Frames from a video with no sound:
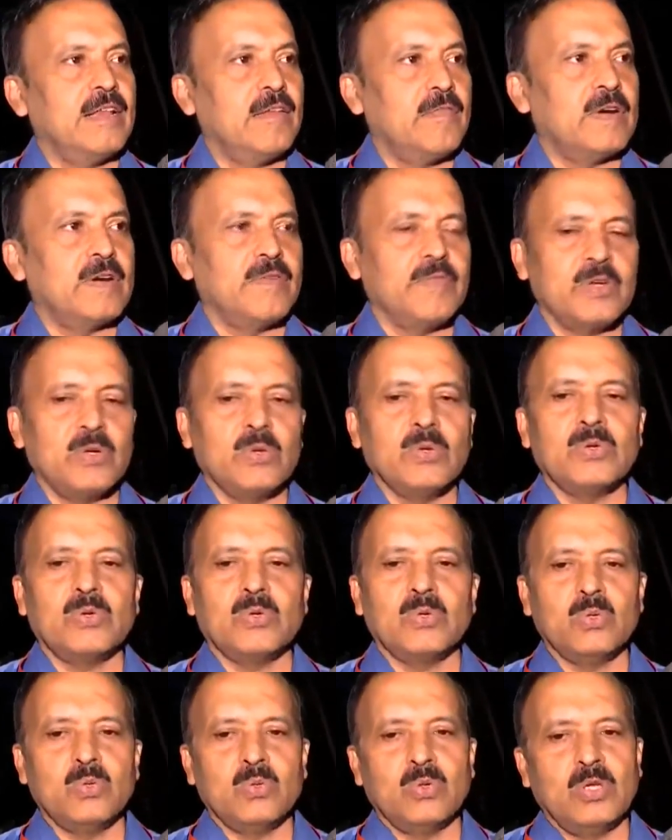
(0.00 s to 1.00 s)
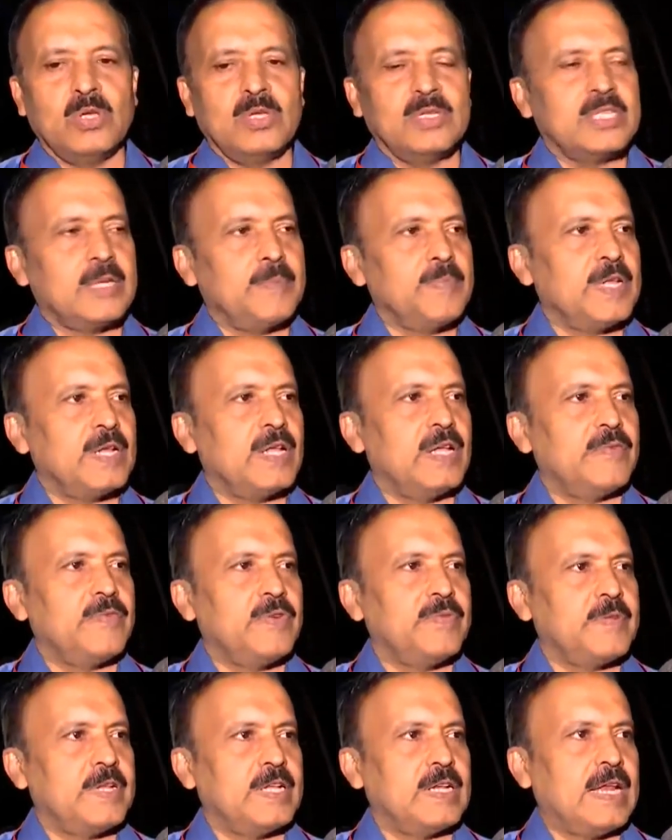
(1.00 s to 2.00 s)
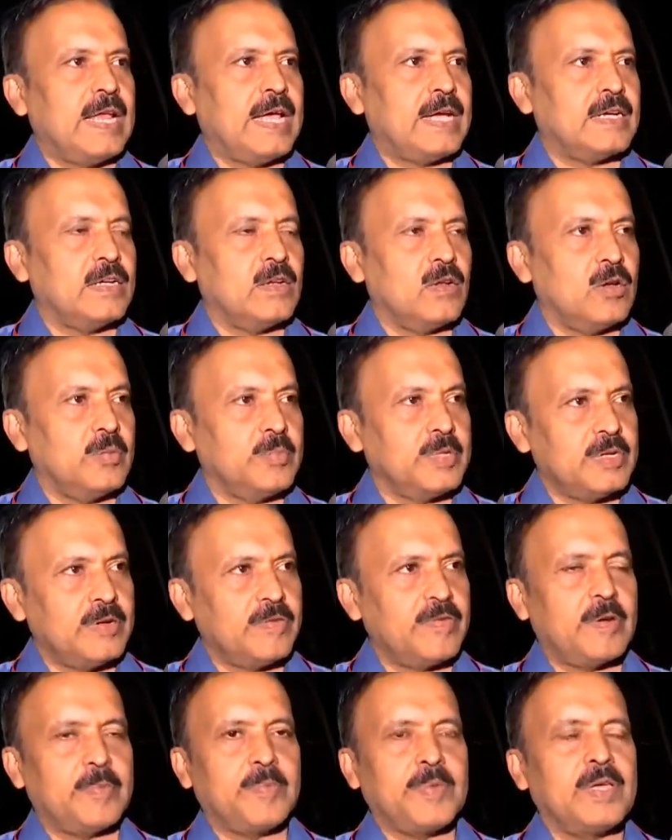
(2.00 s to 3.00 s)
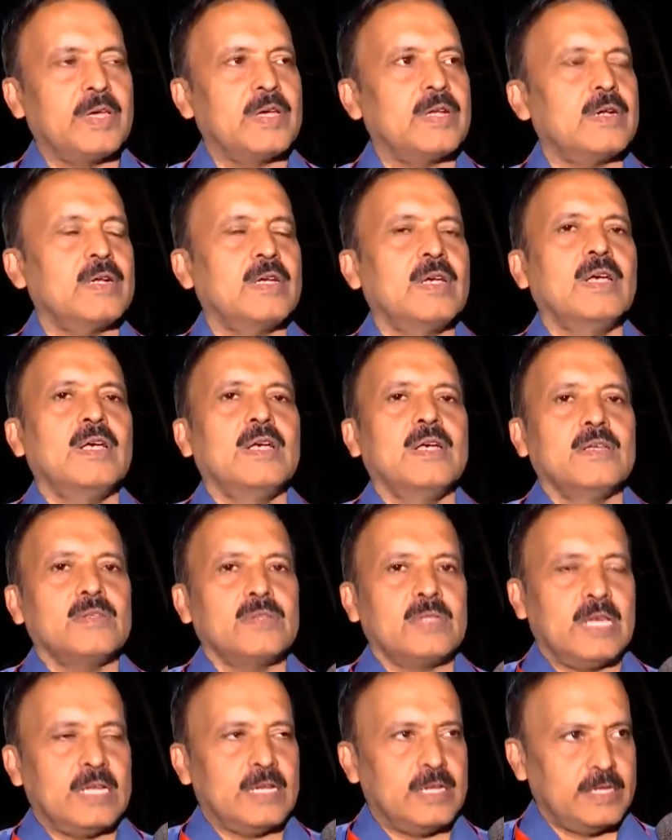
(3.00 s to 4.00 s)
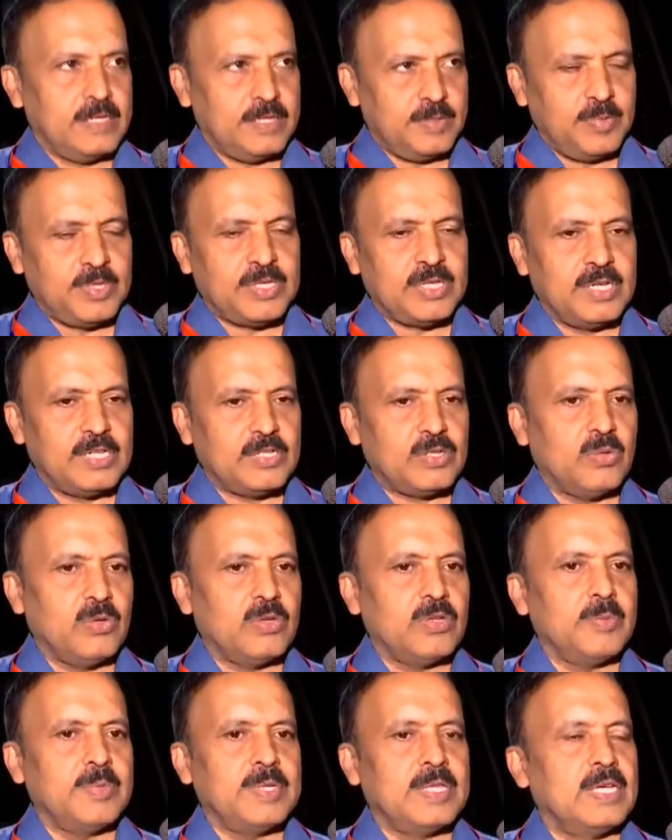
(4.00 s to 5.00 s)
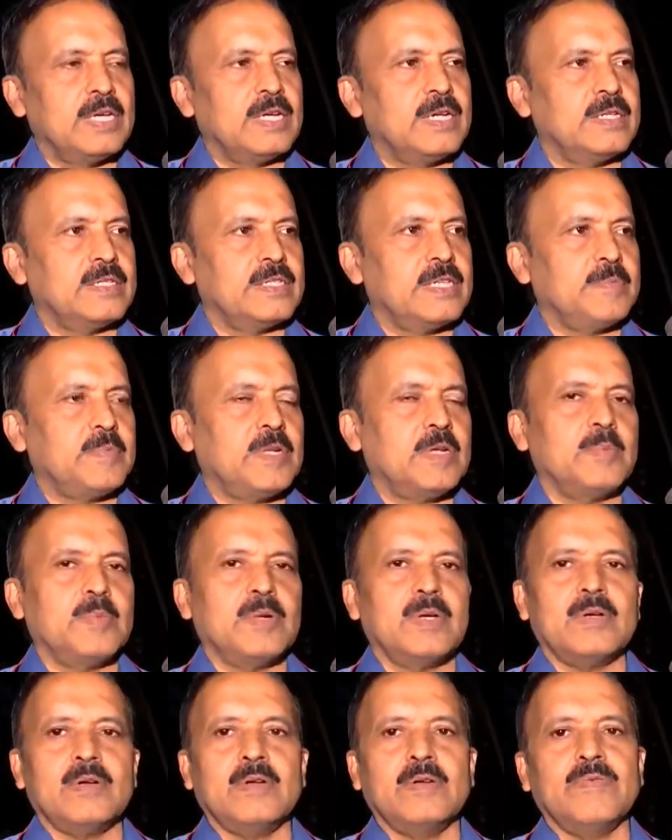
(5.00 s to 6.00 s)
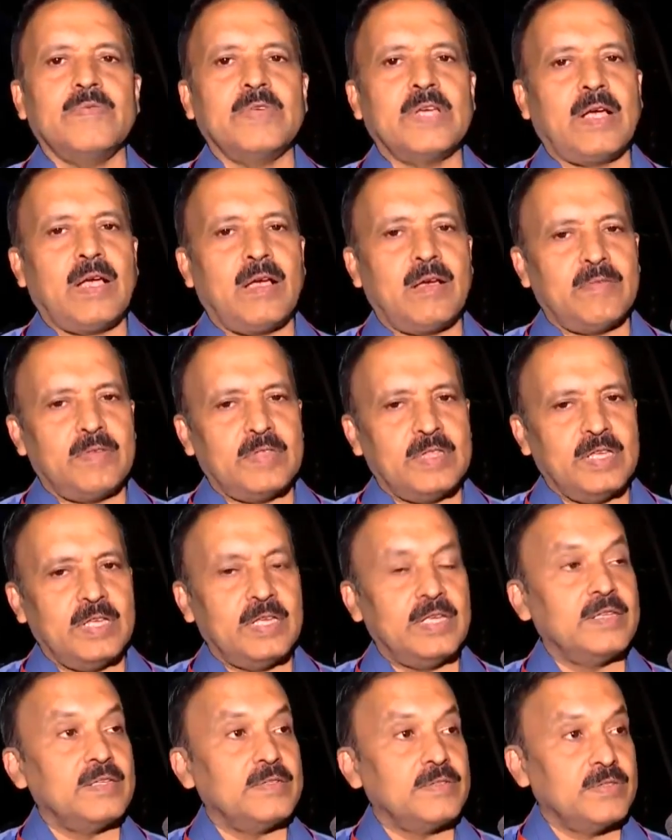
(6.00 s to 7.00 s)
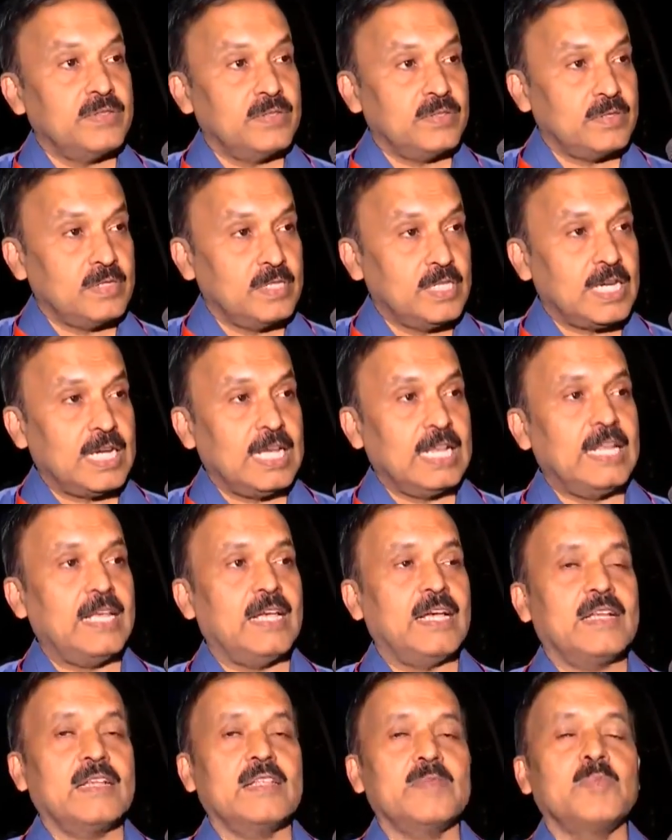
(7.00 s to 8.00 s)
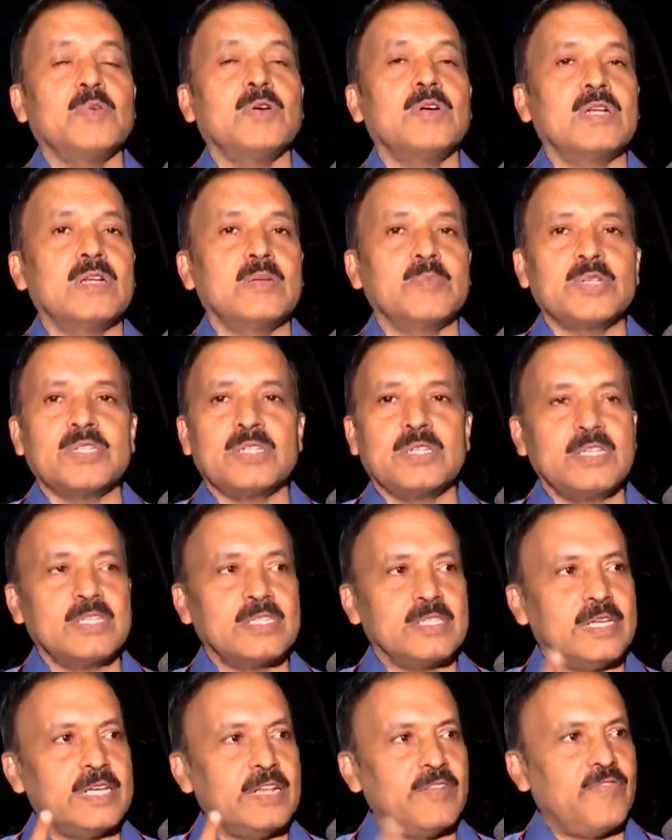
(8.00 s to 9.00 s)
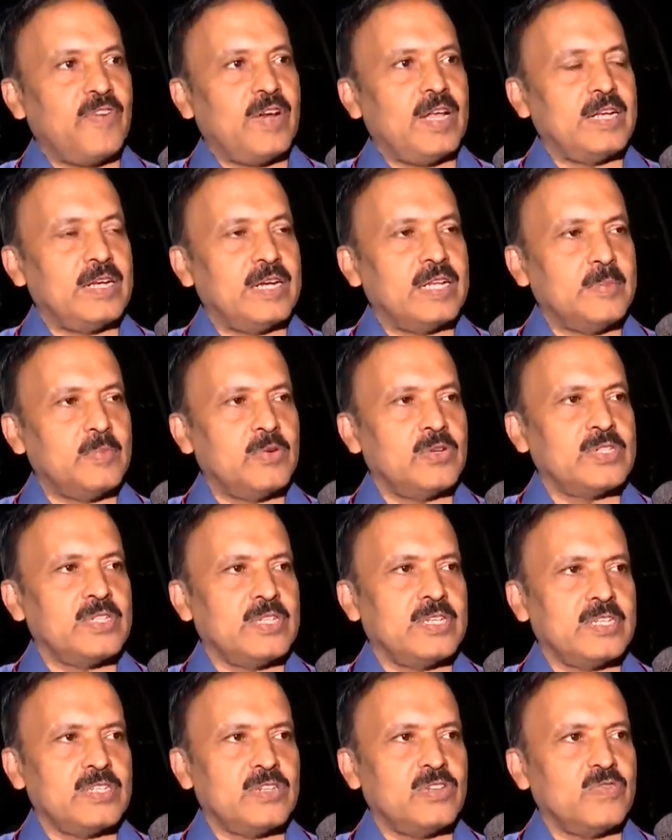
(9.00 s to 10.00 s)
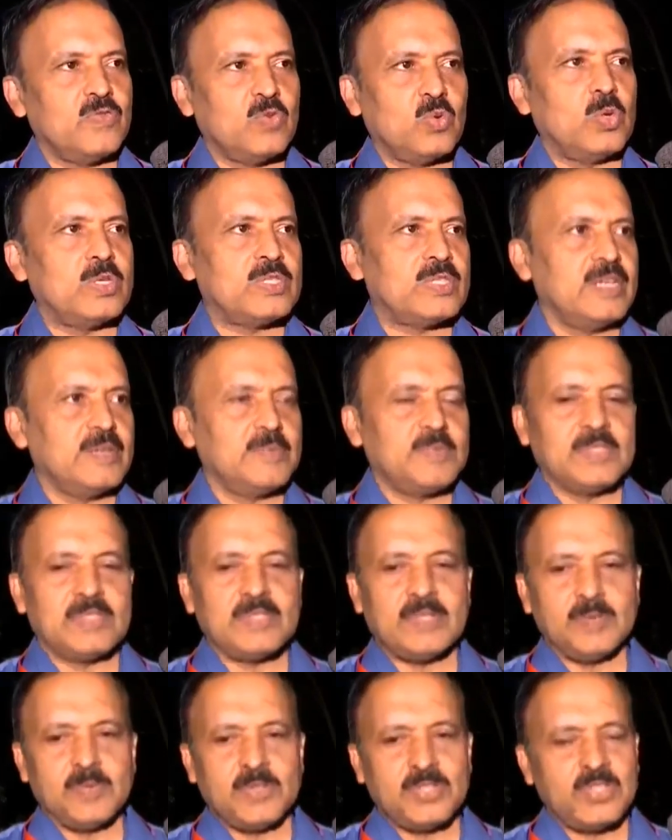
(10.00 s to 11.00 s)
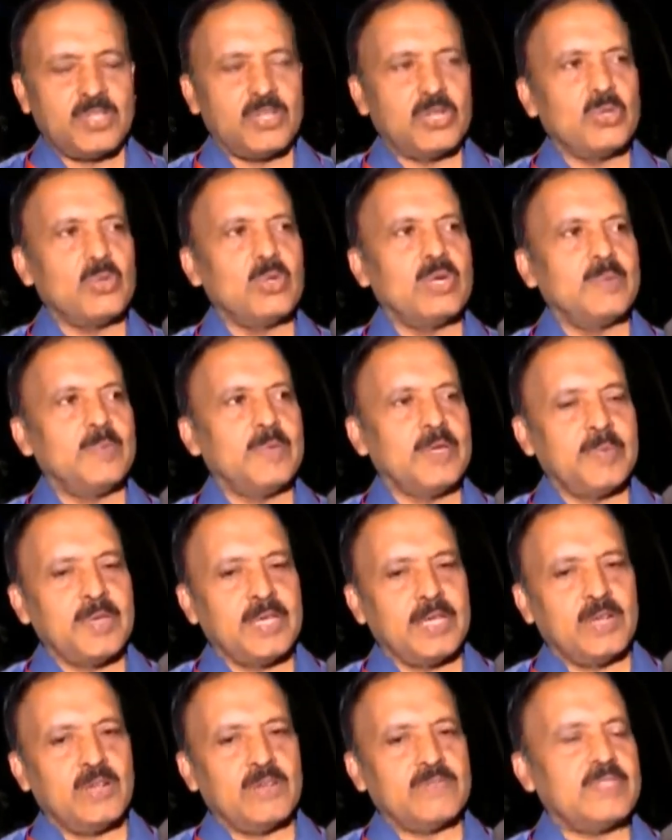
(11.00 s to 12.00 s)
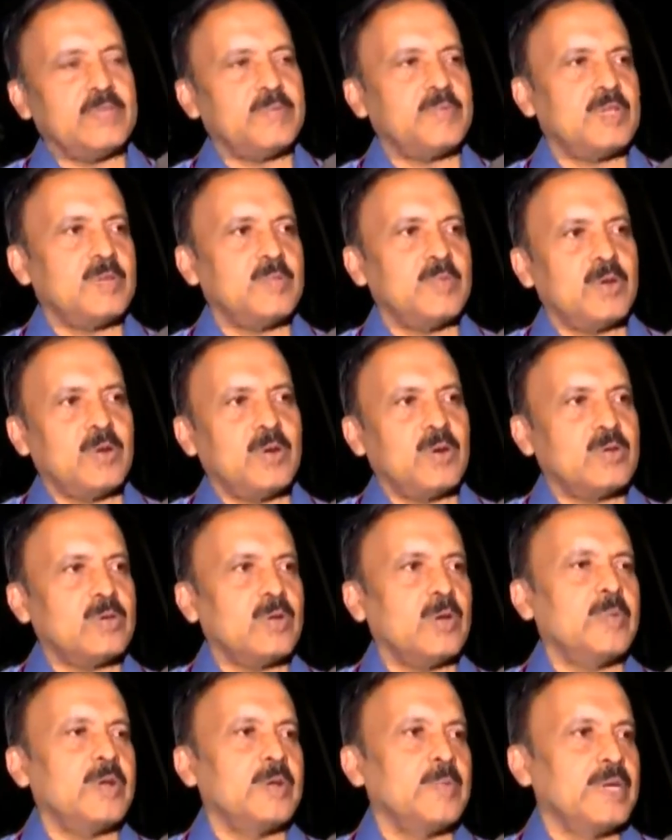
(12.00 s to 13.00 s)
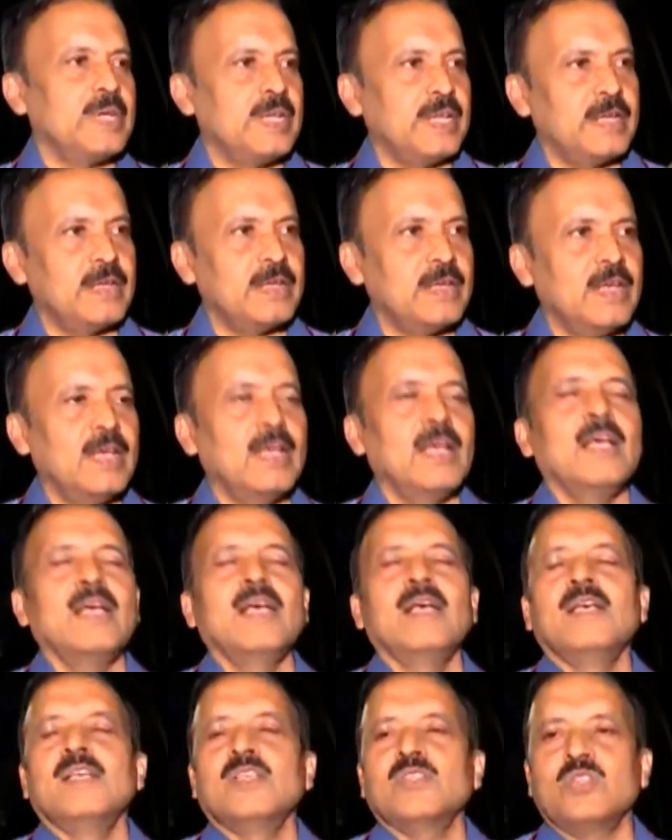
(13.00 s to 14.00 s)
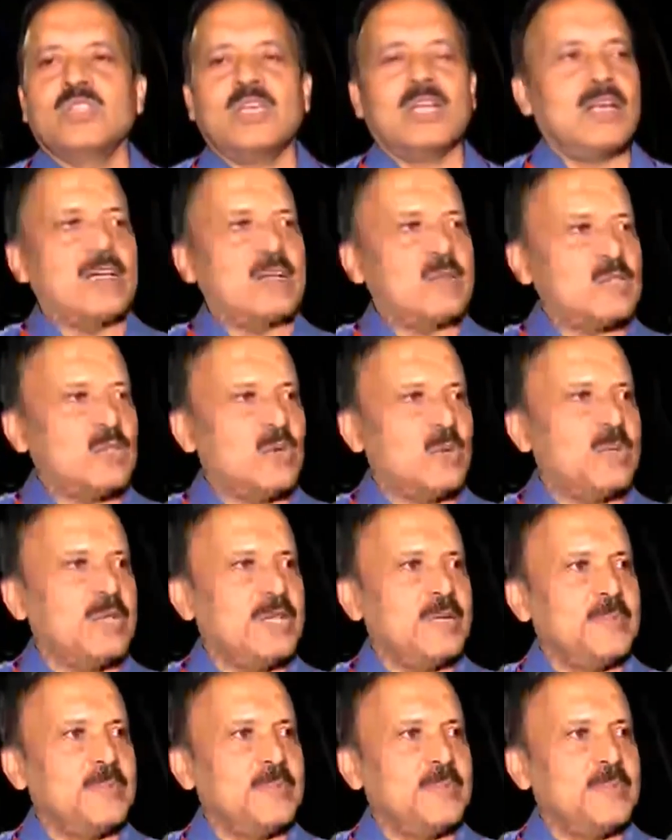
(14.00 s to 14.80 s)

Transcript: L1. We go to something like 15 lakh kilometer from here. So that is mission is going to be there in September. We have the Gaganyaan modern mission is the in-flight demonstration of crew escape system is scheduled maybe end of September or October beginning. So there are so many